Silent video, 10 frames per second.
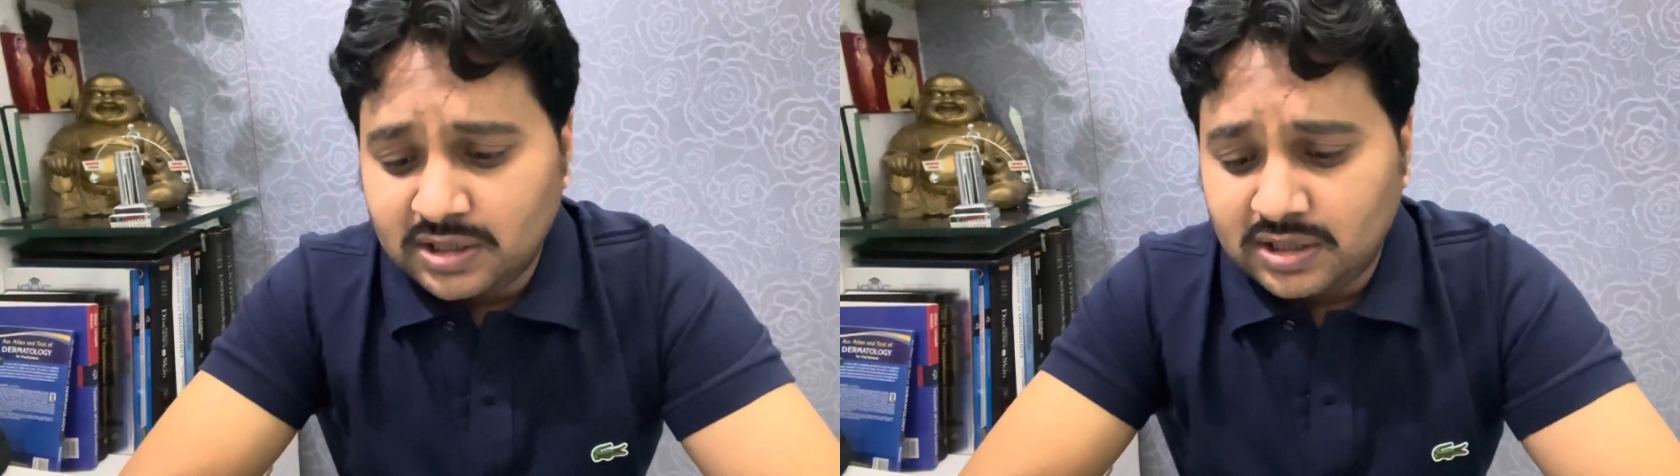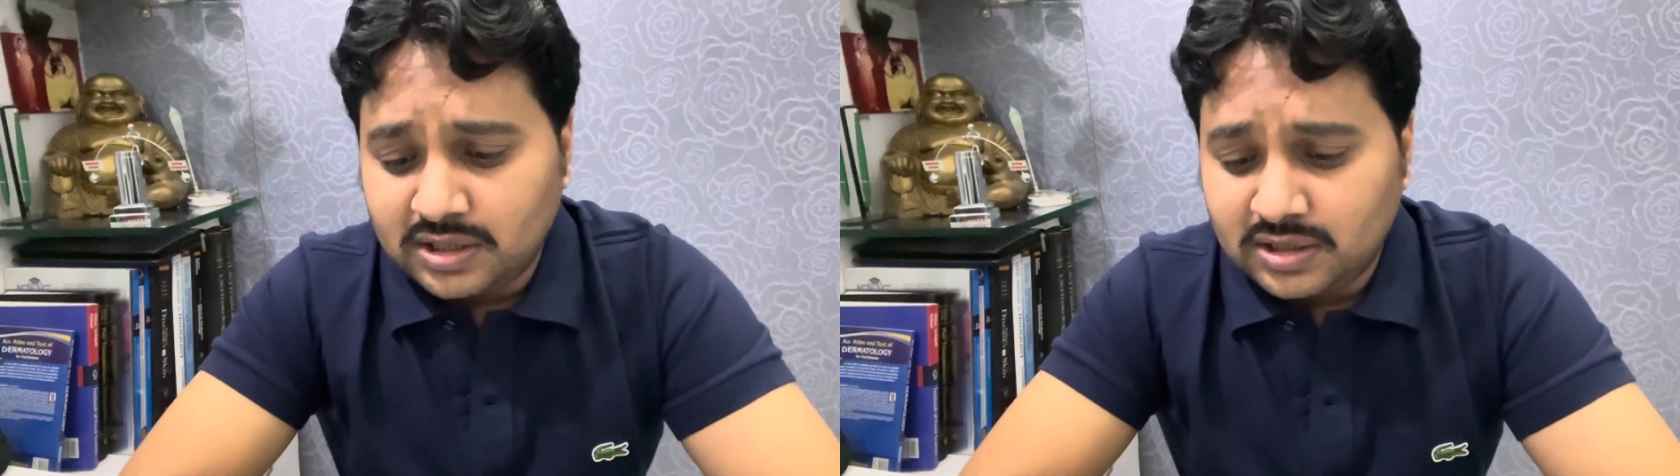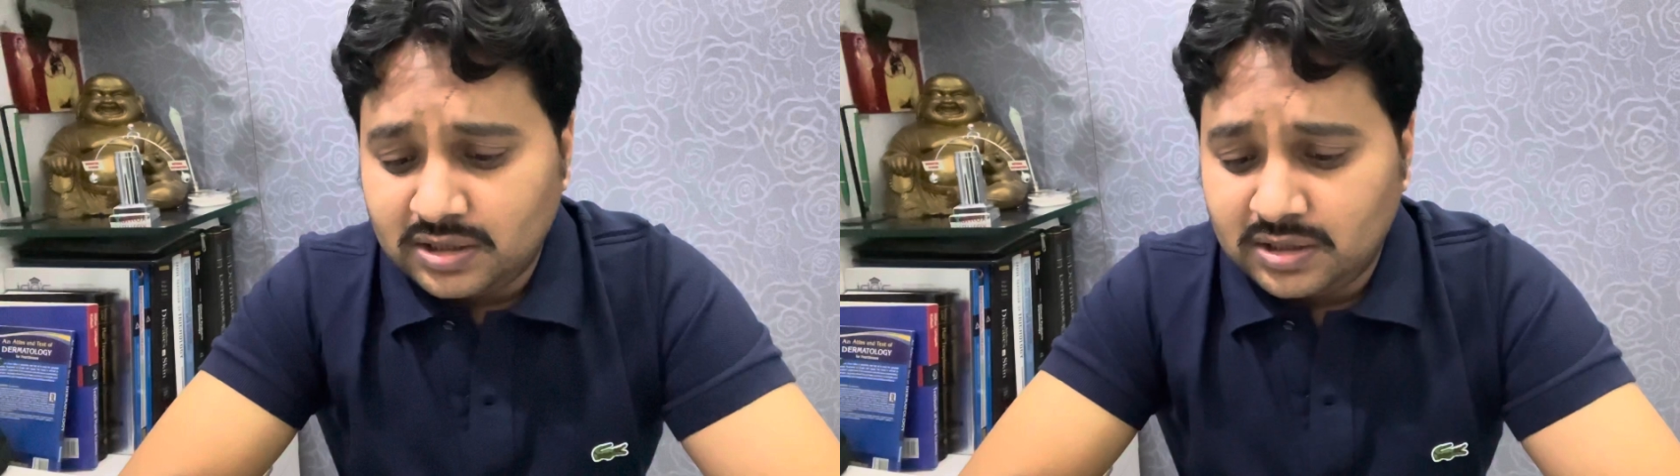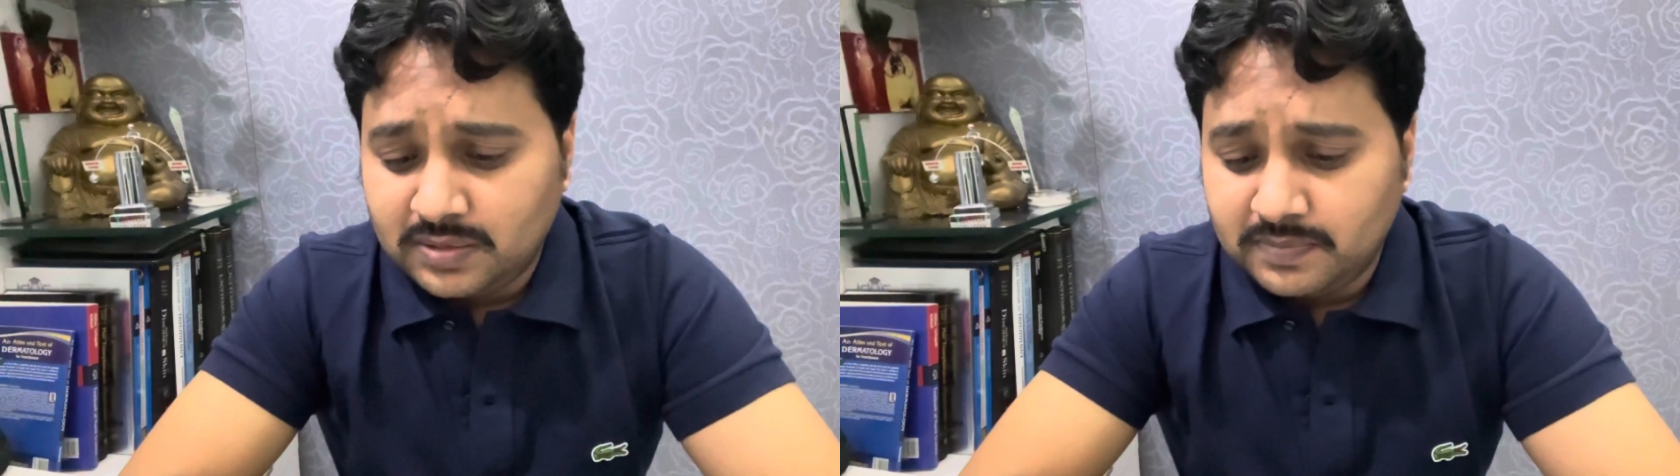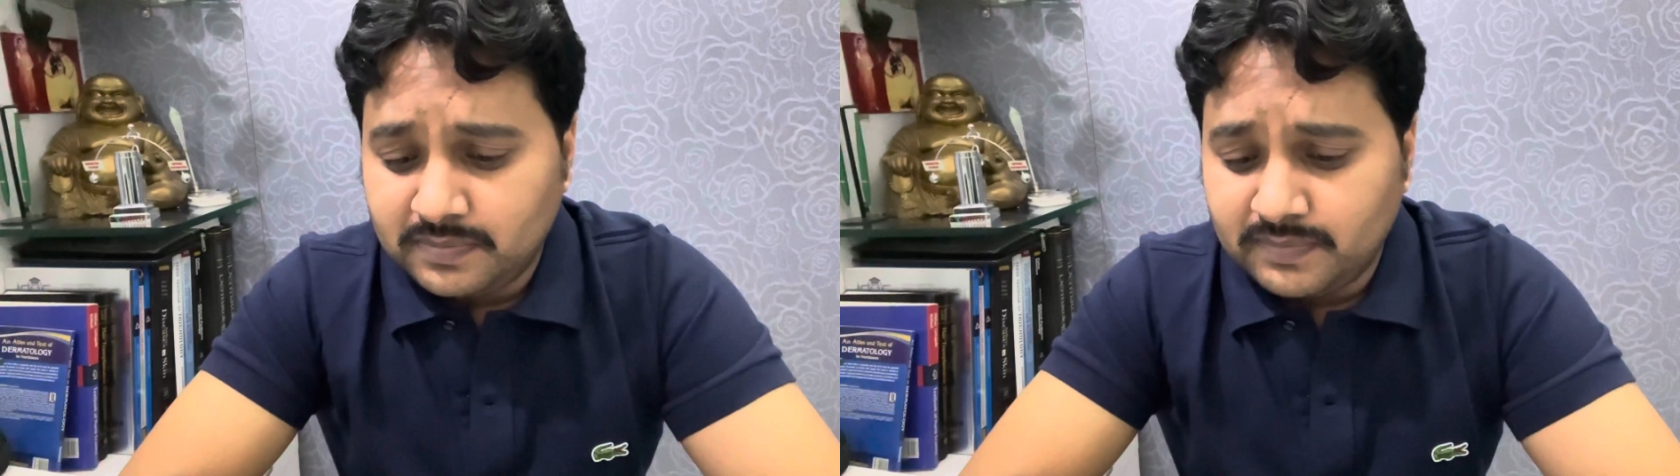uh,
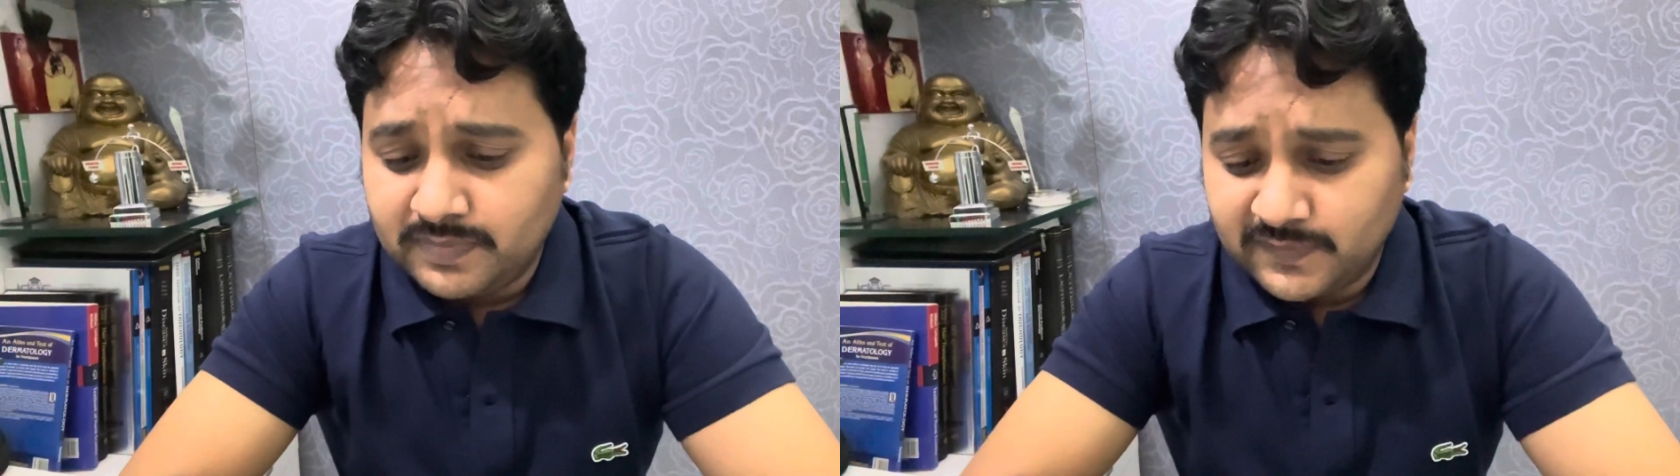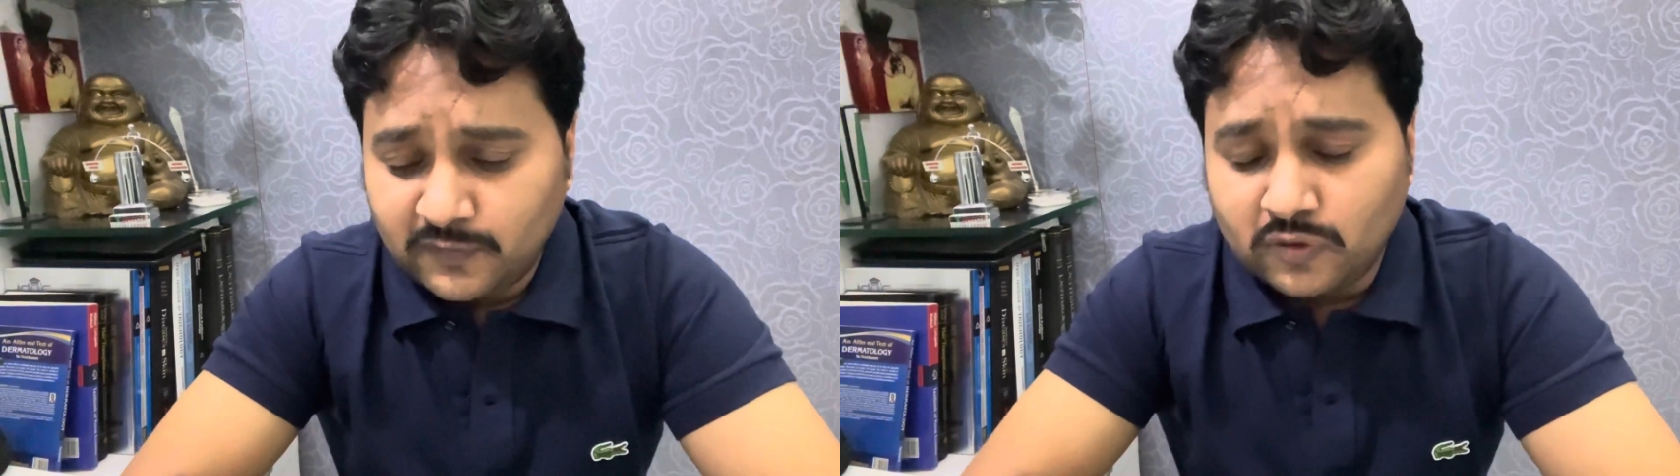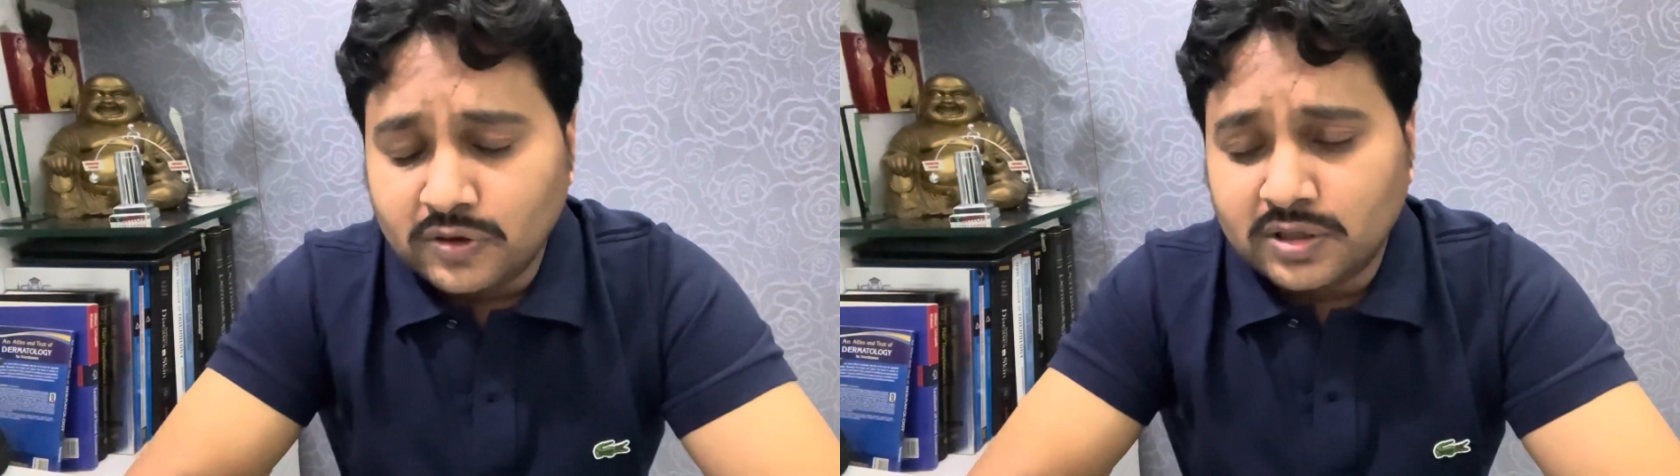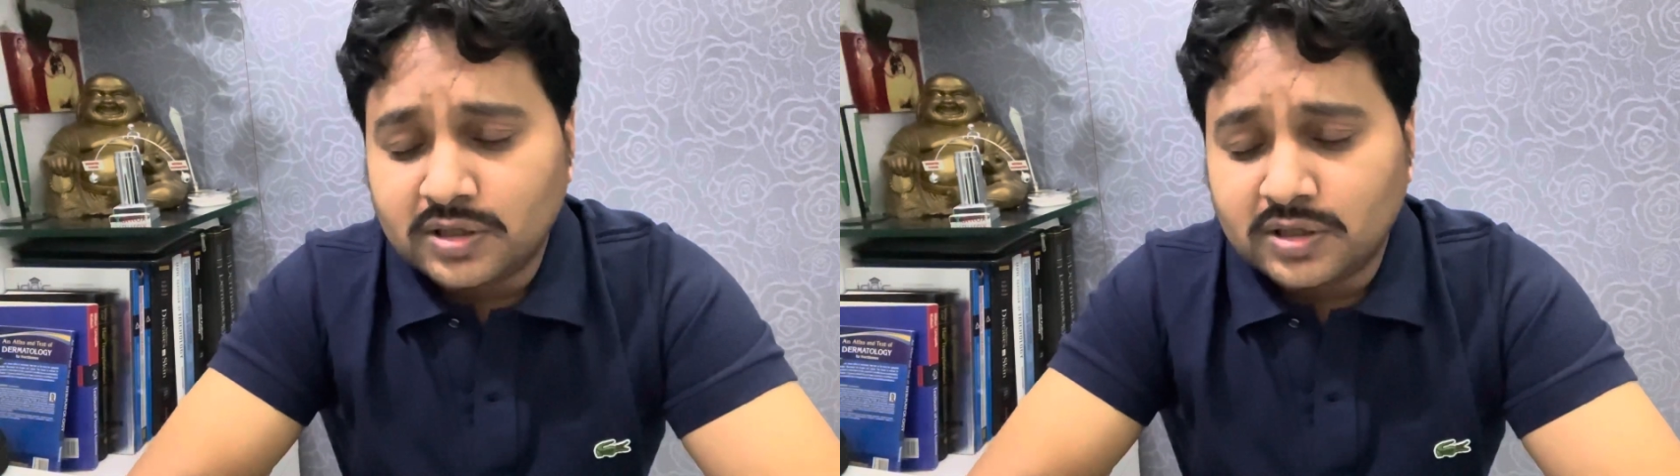before